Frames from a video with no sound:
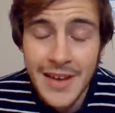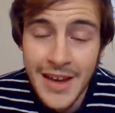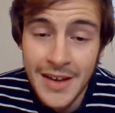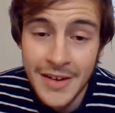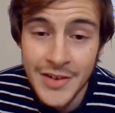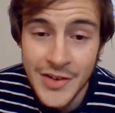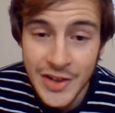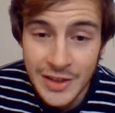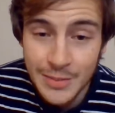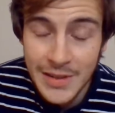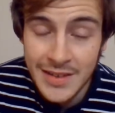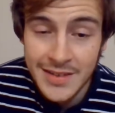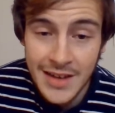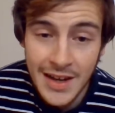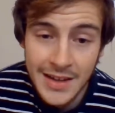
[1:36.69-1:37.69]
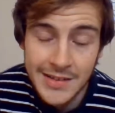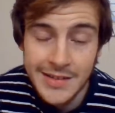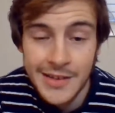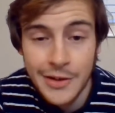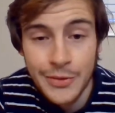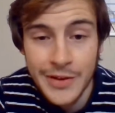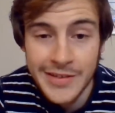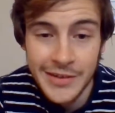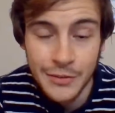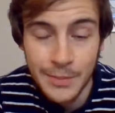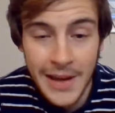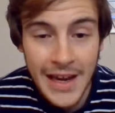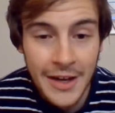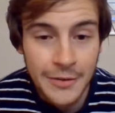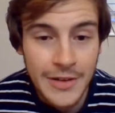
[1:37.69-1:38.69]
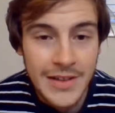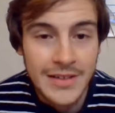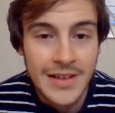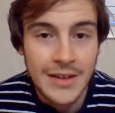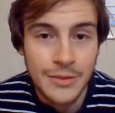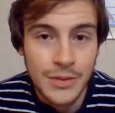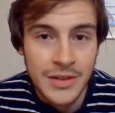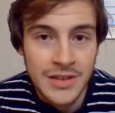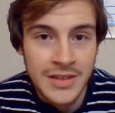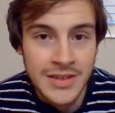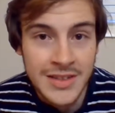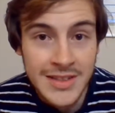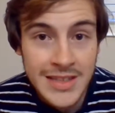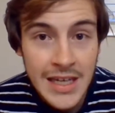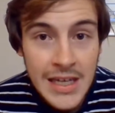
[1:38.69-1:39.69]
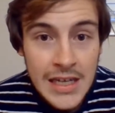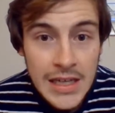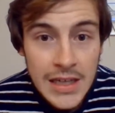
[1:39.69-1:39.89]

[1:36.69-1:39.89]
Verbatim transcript: energy besides the crystal battery that was